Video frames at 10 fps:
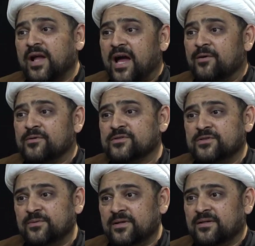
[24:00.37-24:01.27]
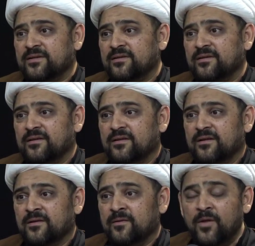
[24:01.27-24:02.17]
I was doing.
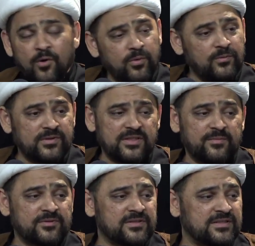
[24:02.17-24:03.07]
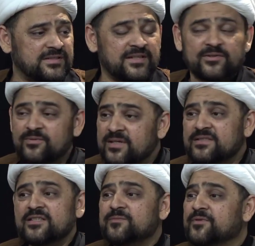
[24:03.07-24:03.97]
No one was able to understand. The
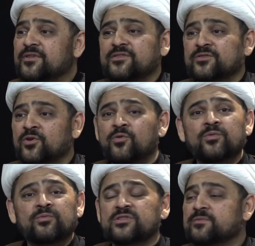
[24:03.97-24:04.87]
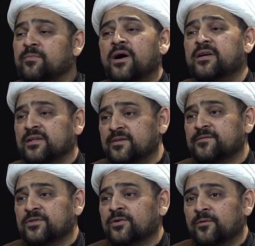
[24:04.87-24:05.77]
reason is because no one was smart enough
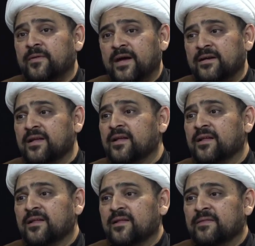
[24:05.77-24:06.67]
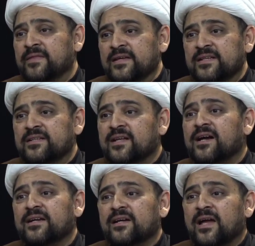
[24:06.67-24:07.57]
to know that. They
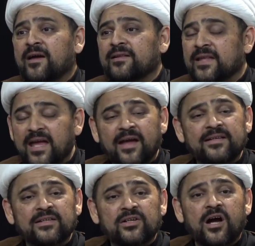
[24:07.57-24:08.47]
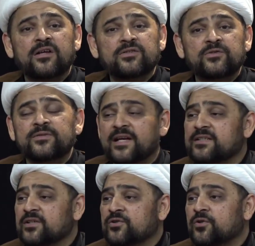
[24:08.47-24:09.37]
had gone through
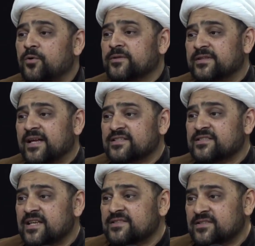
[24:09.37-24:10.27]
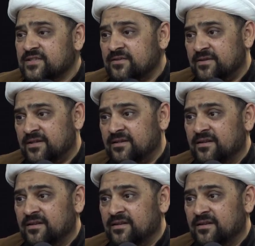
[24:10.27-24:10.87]
that growth that's necessary.